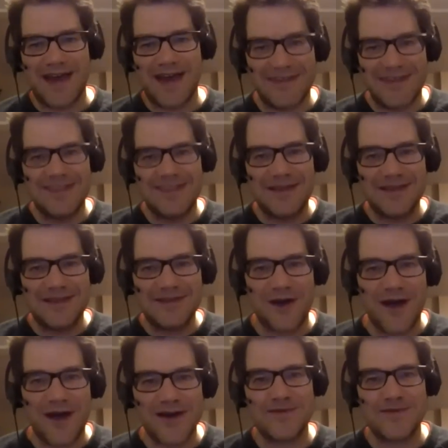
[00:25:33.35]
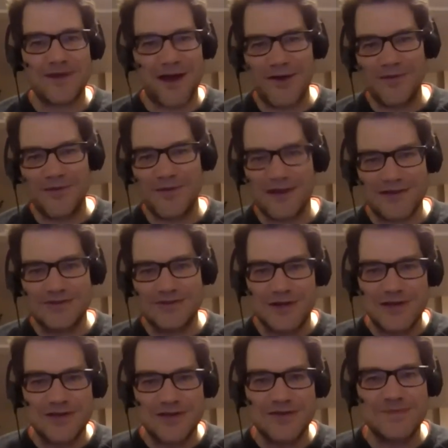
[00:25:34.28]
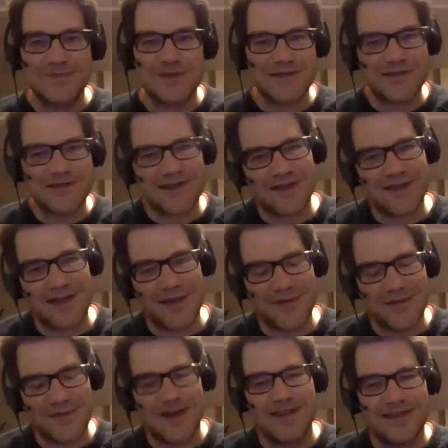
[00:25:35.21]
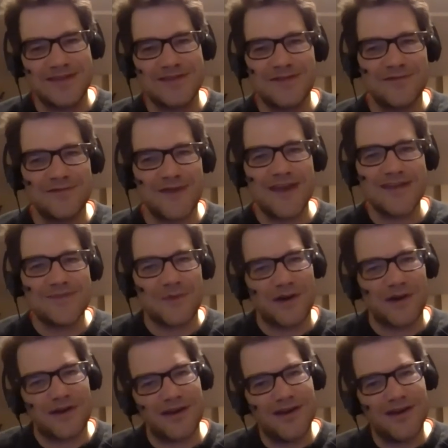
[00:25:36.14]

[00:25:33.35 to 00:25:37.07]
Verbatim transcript: And then they talked about how we shouldn't do as many things on Facebook.